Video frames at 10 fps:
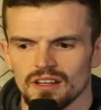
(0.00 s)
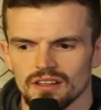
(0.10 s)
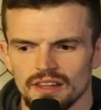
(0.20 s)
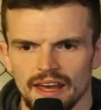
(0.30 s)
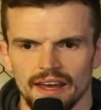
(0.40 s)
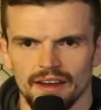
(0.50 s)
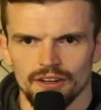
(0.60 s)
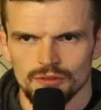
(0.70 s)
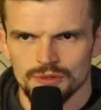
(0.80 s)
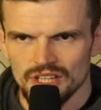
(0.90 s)
their
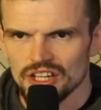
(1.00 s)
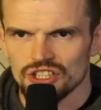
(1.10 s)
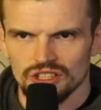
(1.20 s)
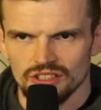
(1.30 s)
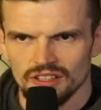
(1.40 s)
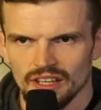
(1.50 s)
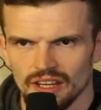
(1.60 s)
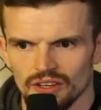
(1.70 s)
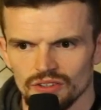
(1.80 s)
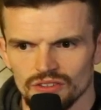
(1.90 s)
obsession and
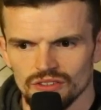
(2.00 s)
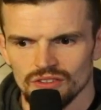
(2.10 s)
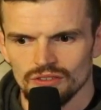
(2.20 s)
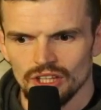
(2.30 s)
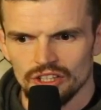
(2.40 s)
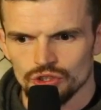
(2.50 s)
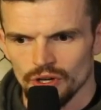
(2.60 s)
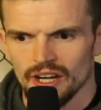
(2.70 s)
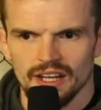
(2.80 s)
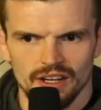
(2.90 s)
their
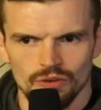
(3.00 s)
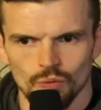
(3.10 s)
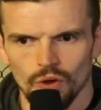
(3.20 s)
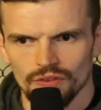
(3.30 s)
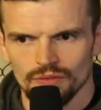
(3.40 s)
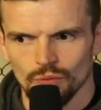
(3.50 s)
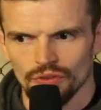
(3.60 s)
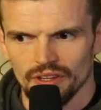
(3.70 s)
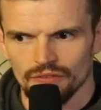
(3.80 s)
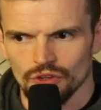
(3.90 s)
training and
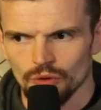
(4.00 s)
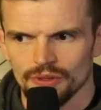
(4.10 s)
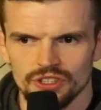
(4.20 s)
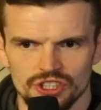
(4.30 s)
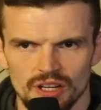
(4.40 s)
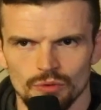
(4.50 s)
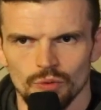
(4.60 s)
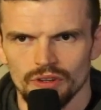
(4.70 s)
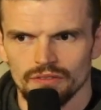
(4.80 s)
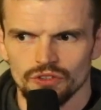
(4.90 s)
what they've come in the gym and
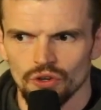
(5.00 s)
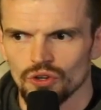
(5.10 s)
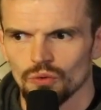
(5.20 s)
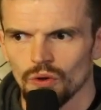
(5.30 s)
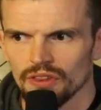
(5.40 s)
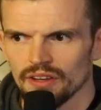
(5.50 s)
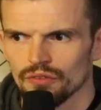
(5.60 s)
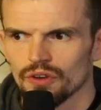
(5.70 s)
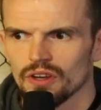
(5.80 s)
what they've done and what they've